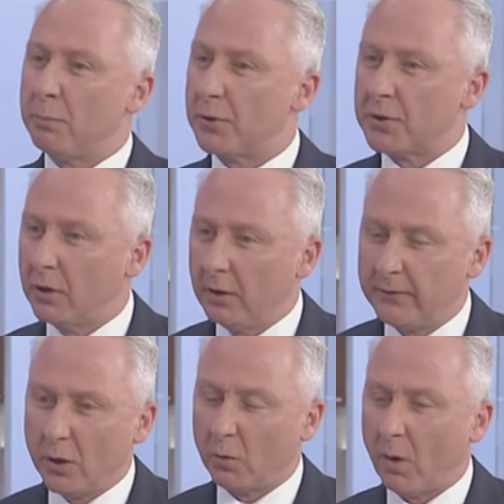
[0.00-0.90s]

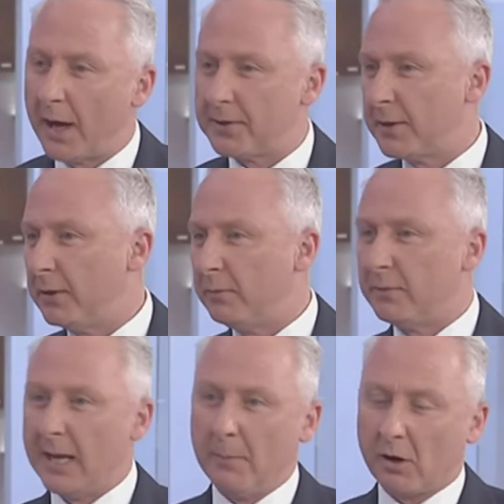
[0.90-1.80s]
preserve your right to
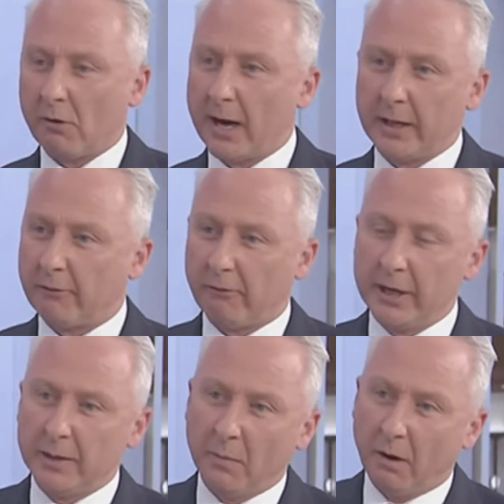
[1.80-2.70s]
democratic
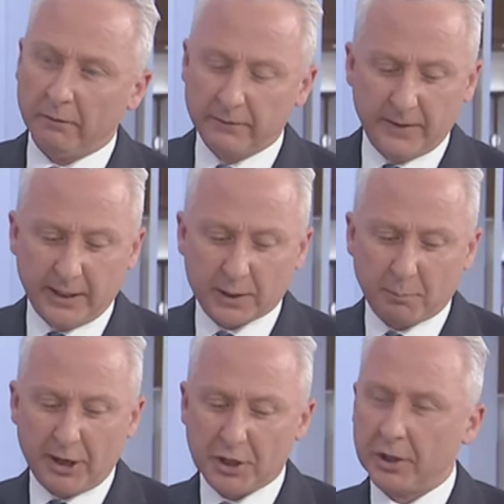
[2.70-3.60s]
freedom of
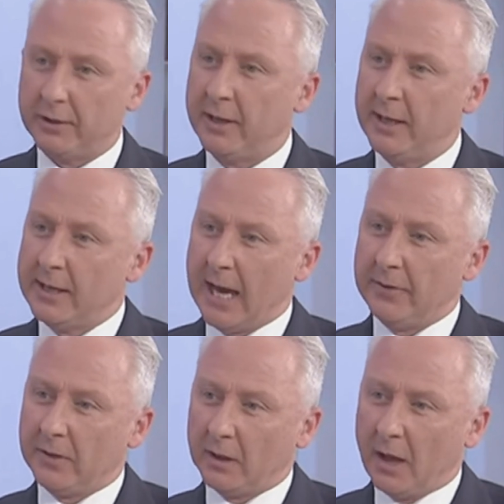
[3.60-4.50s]
expression
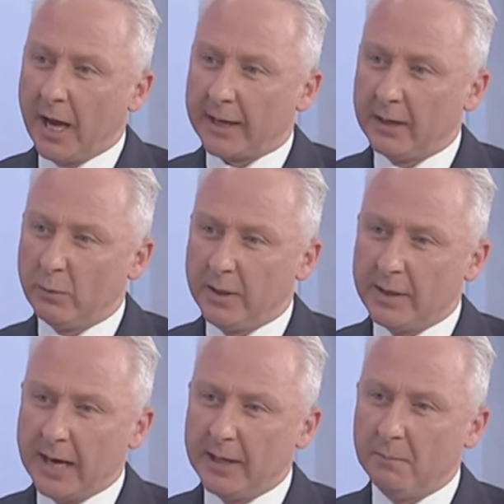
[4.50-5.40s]
and the like. With
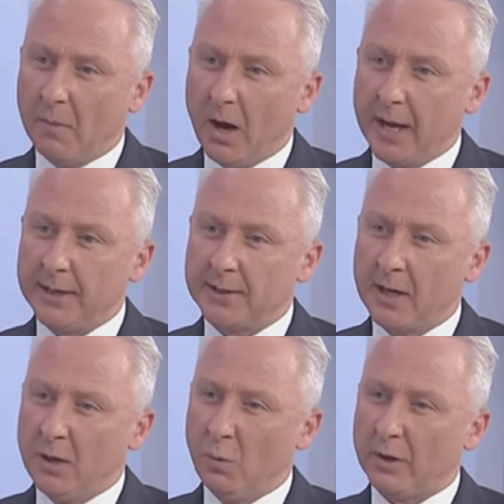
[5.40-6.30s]
that in mind,
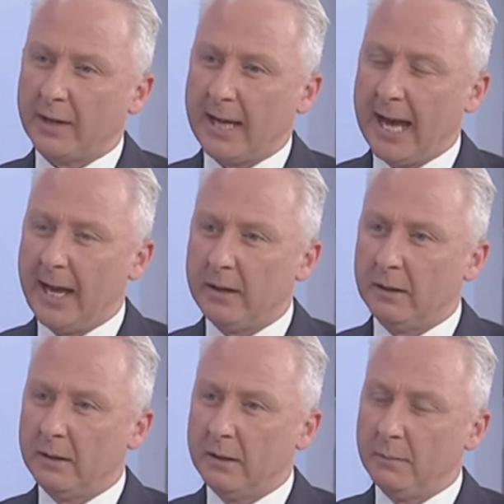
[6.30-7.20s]
what
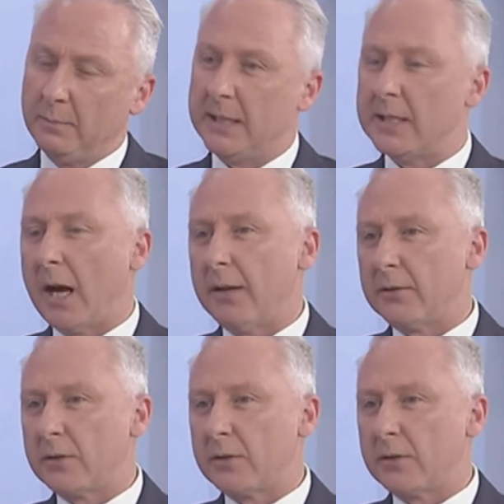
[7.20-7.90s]
can be done